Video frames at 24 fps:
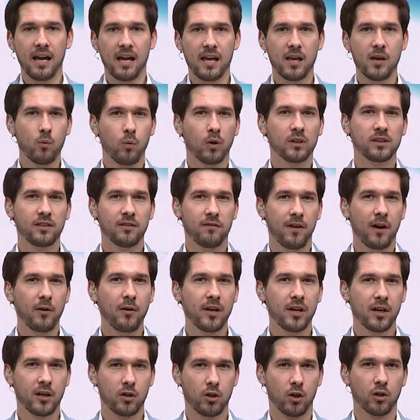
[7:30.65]
He was a
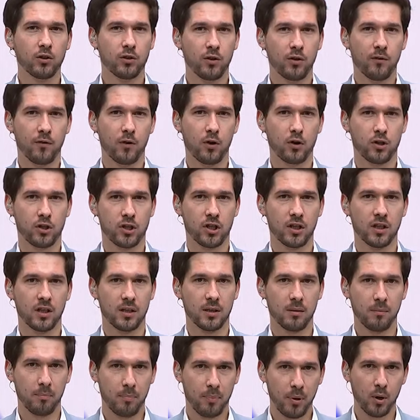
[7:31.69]
very
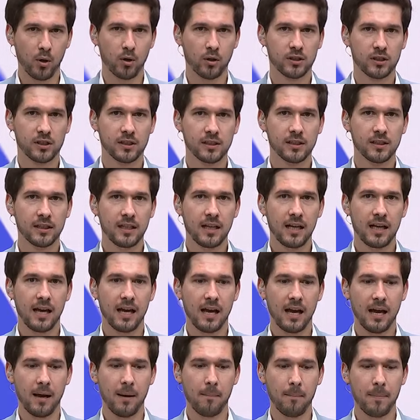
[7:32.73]
controversial person,
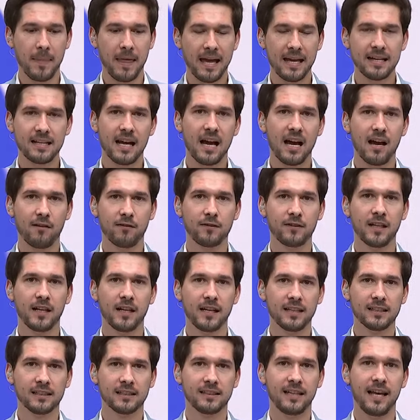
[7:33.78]
and after
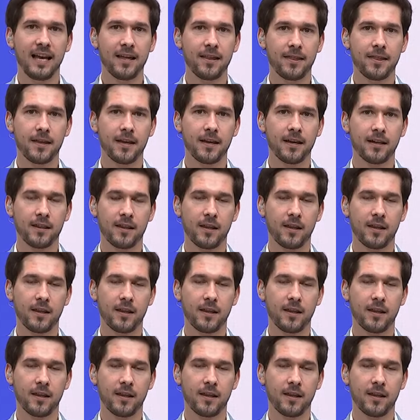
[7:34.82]
his death,